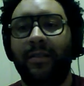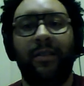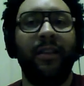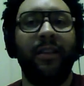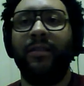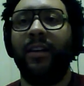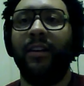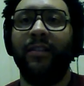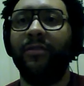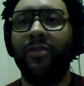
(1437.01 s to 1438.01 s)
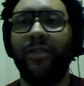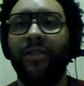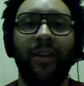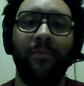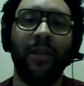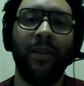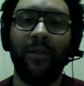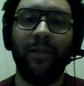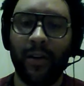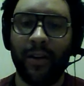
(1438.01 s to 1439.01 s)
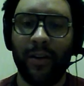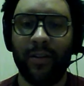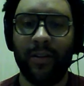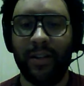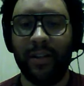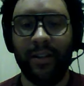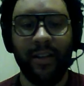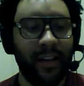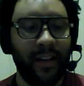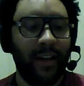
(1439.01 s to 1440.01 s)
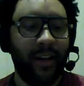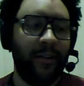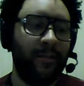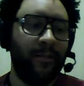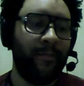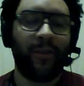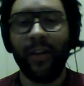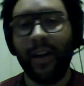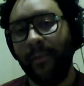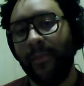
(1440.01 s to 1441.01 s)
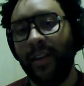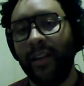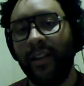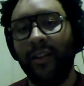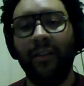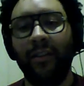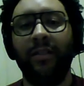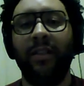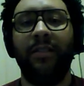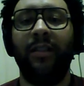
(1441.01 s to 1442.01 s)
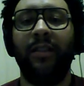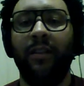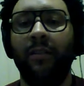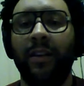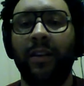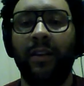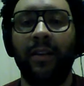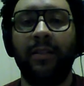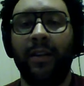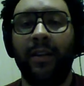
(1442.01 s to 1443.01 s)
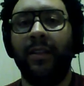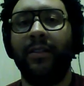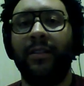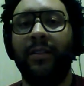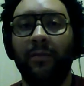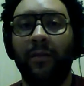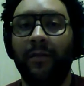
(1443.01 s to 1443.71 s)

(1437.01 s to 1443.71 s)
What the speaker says: things that are associated with menopause and cramping and all of these other great things that it assists with